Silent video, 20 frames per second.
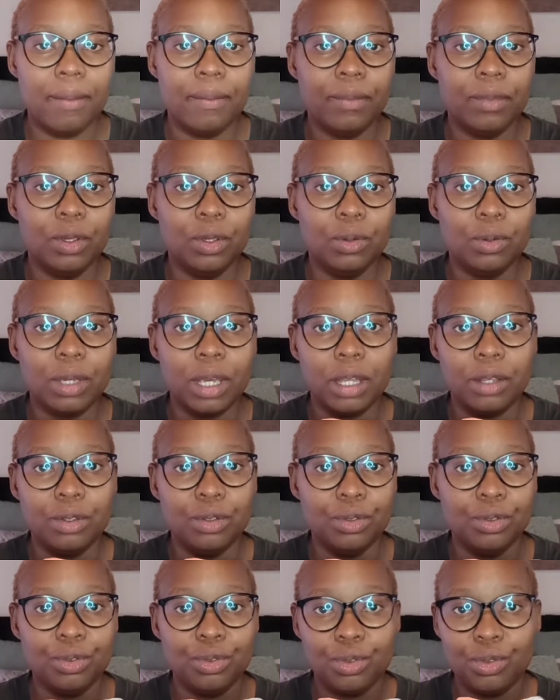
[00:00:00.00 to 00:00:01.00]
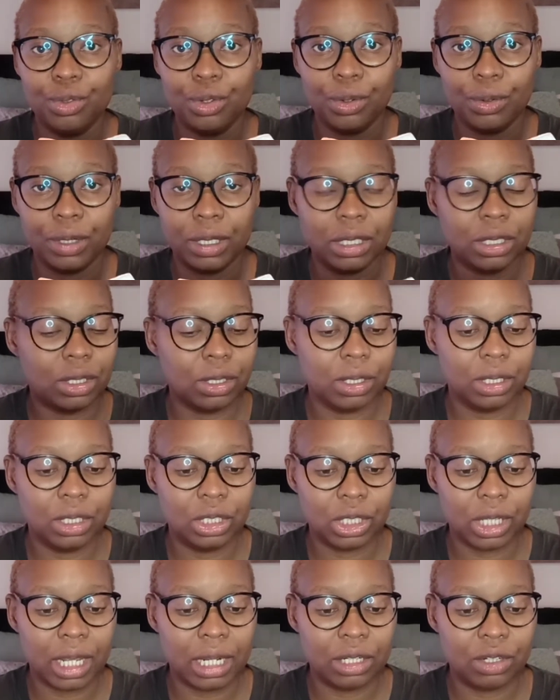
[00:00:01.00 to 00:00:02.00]
You can do your research
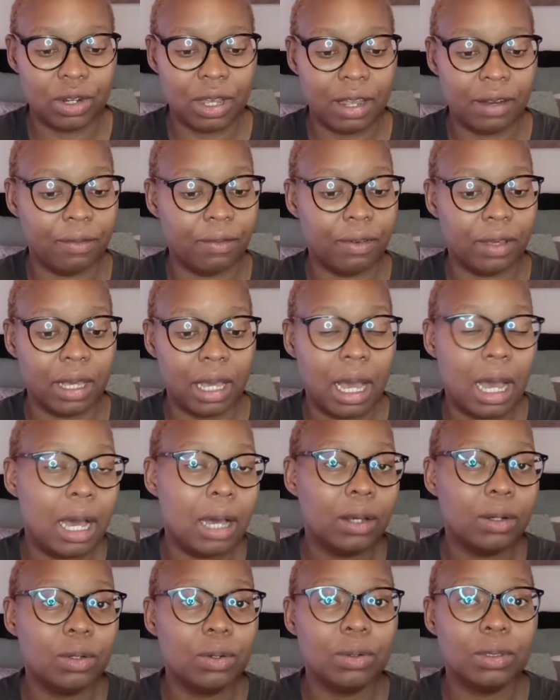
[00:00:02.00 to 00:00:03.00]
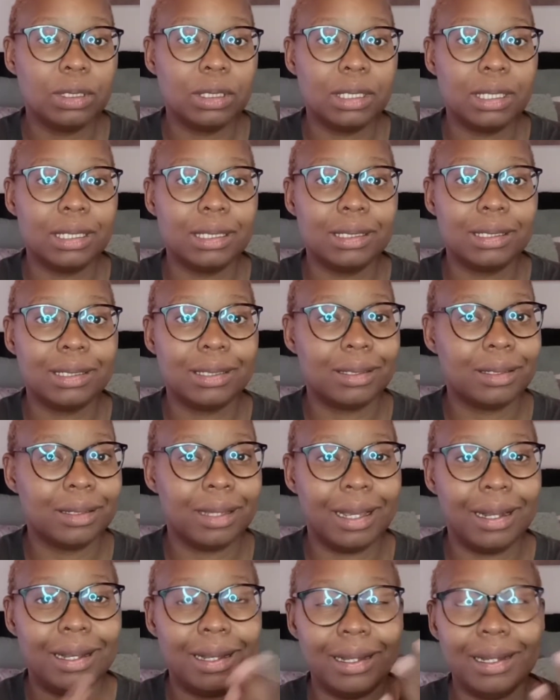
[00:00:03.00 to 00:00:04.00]
and try and figure out, because there's
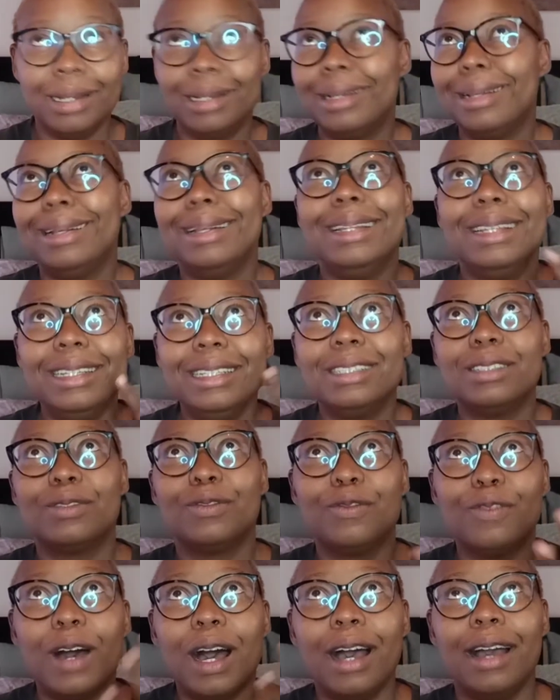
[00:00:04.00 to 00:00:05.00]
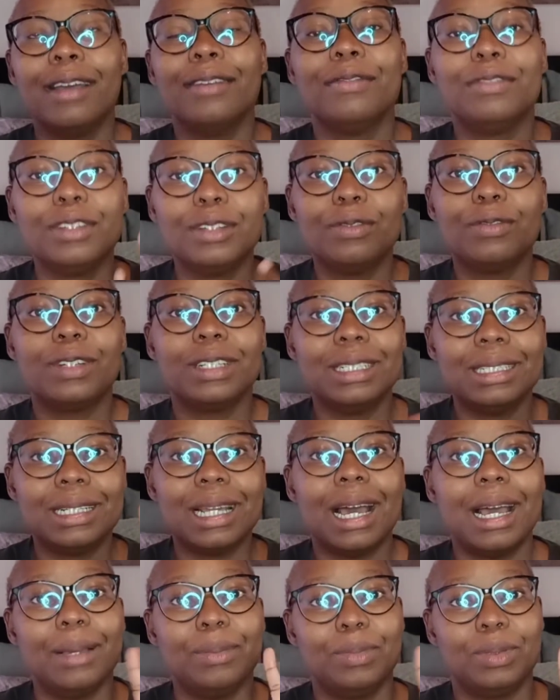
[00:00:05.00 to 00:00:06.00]
at least 5 different
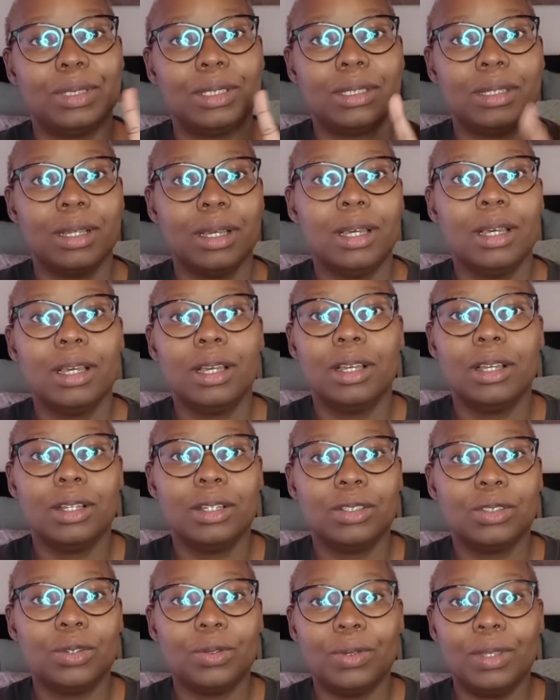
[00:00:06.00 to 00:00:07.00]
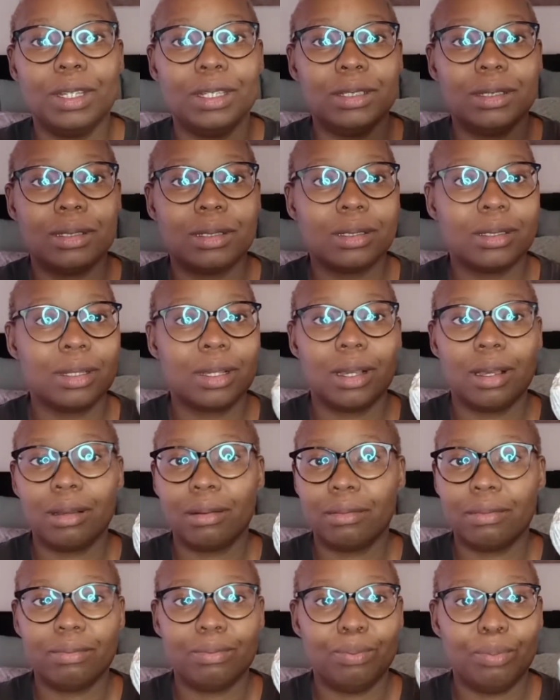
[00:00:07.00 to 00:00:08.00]
types. So there's
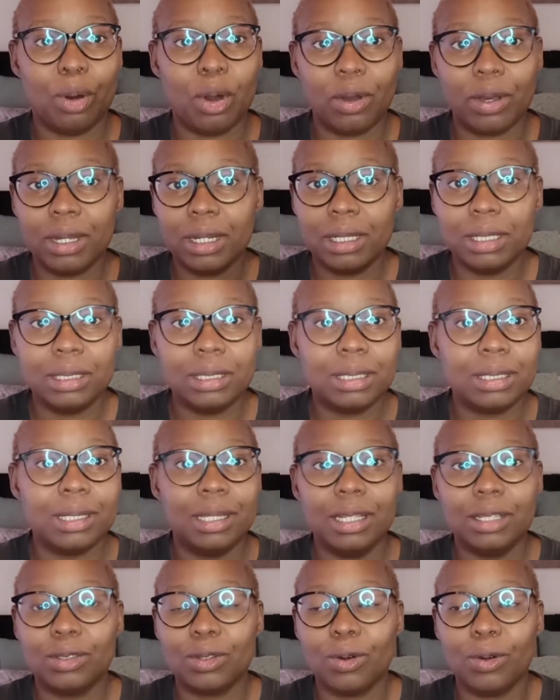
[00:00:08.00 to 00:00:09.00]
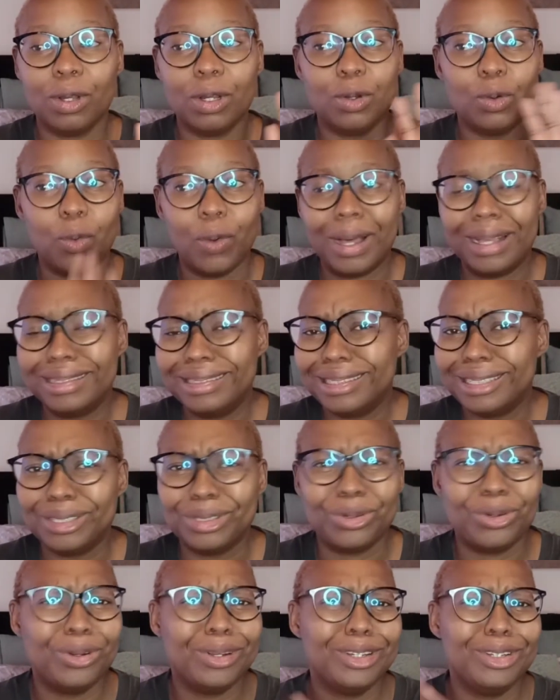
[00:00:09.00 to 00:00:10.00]
pockets, there's all-in-ones, there's
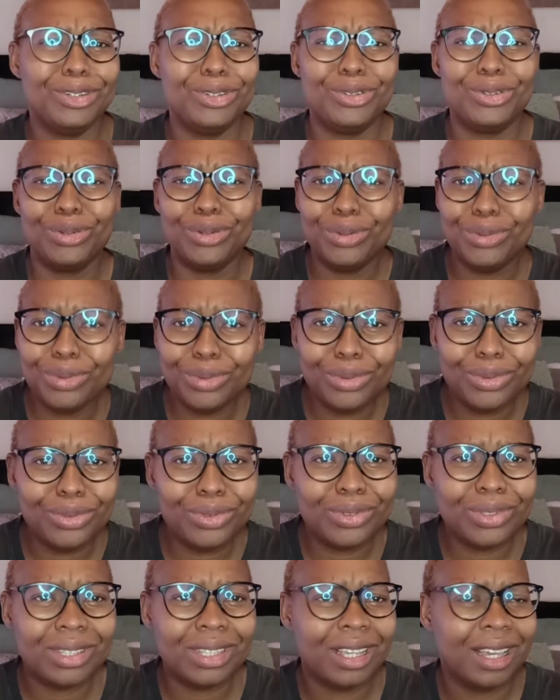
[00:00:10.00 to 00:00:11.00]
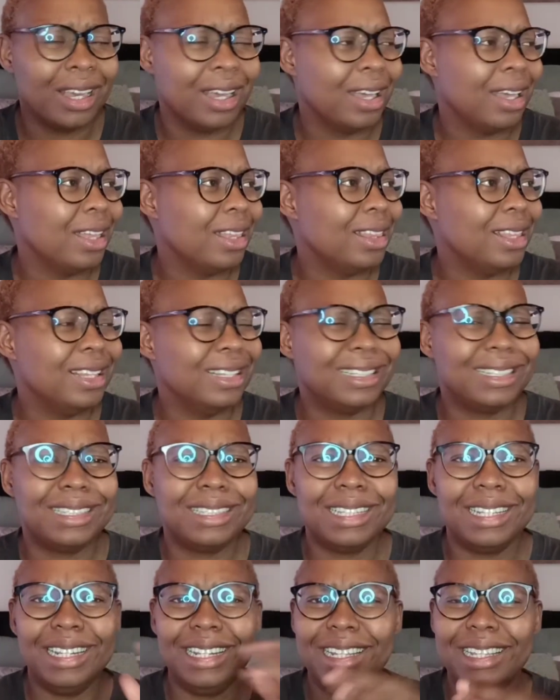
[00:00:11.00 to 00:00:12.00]
all-in-twos, there's
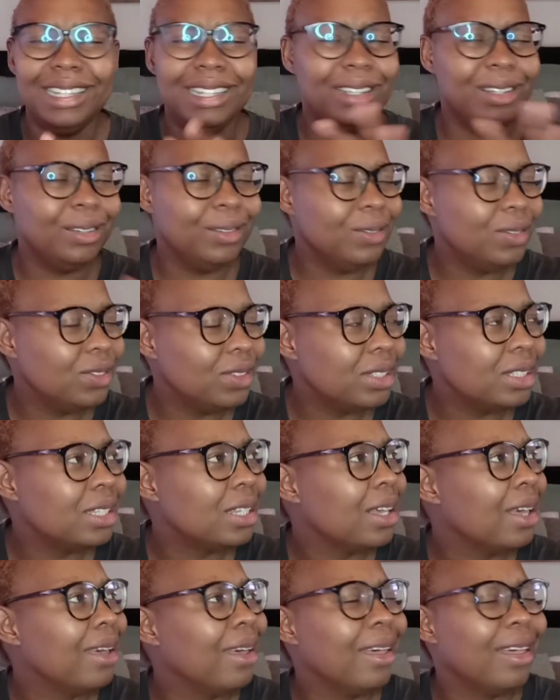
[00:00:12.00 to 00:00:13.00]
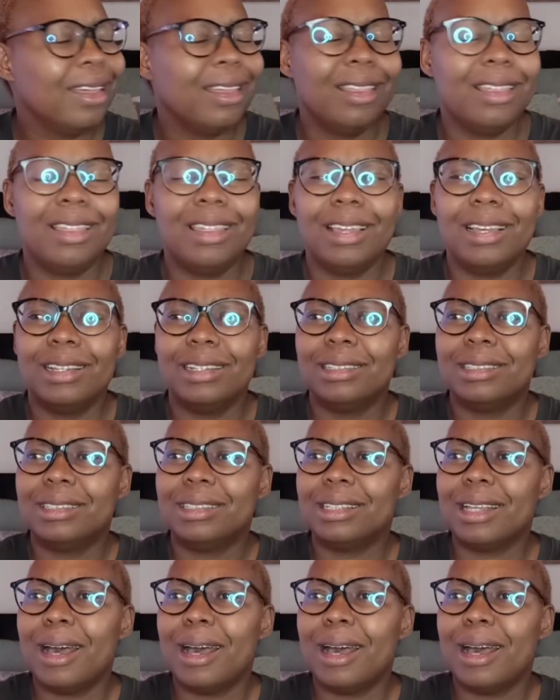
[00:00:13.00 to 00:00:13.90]
sleeves, there's